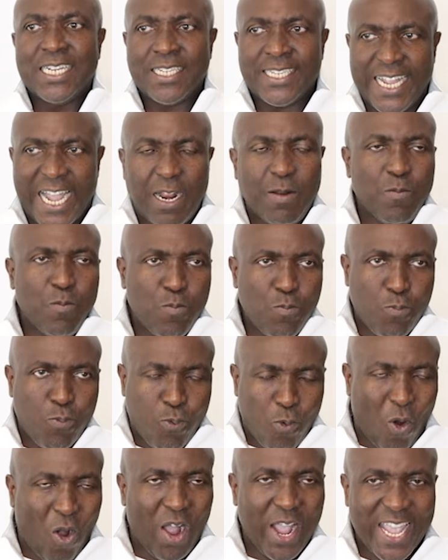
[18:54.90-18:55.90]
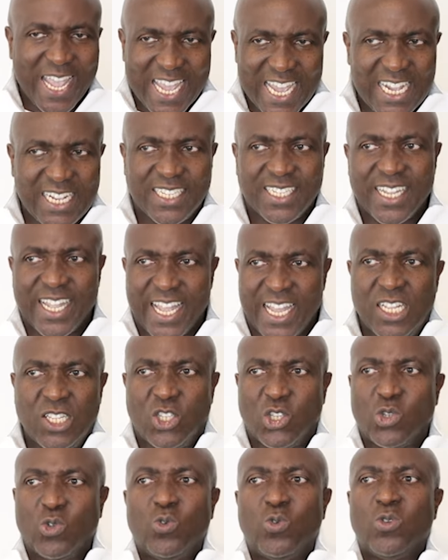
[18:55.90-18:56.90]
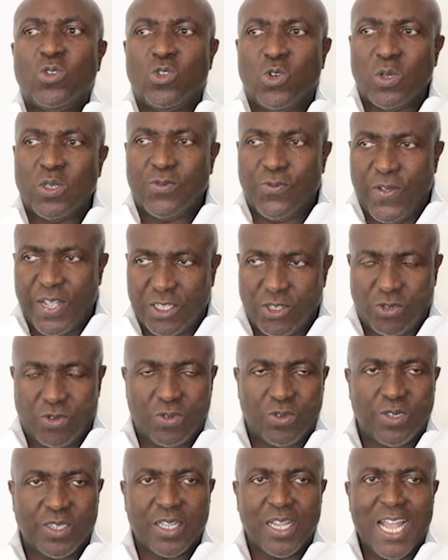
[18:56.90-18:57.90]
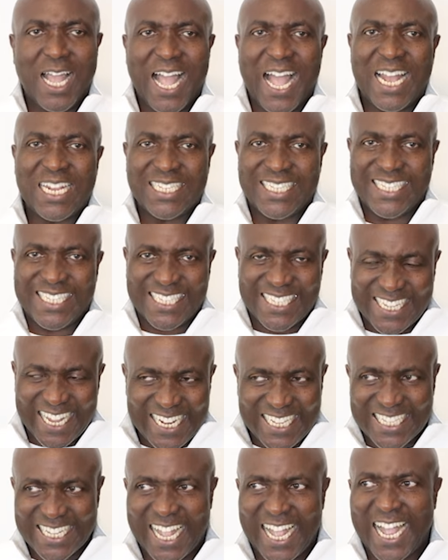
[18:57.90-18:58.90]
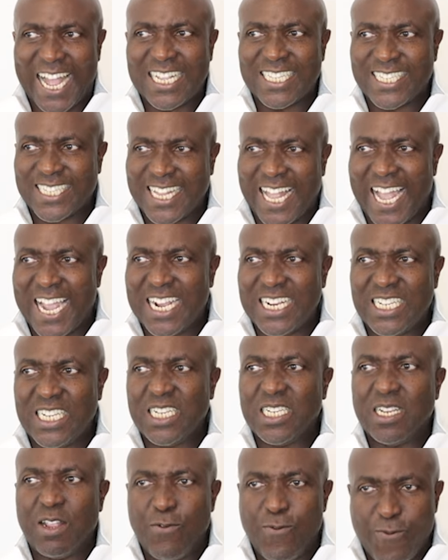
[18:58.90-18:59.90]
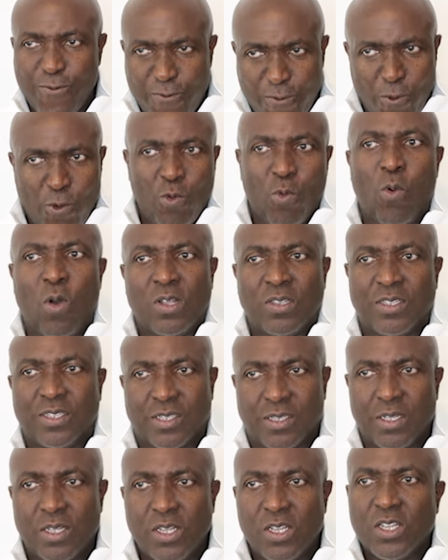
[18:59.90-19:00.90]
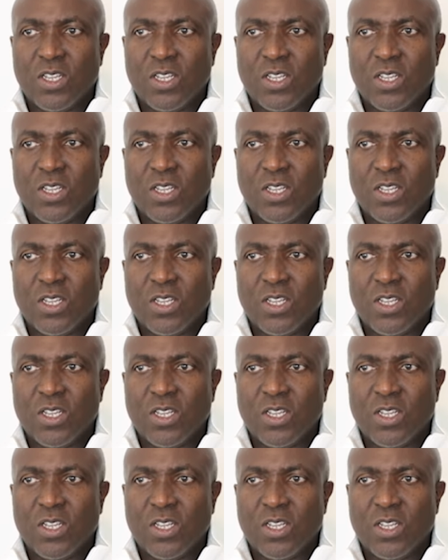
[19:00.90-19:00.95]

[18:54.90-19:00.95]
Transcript: Then pour it into those vessels and set aside the full ones.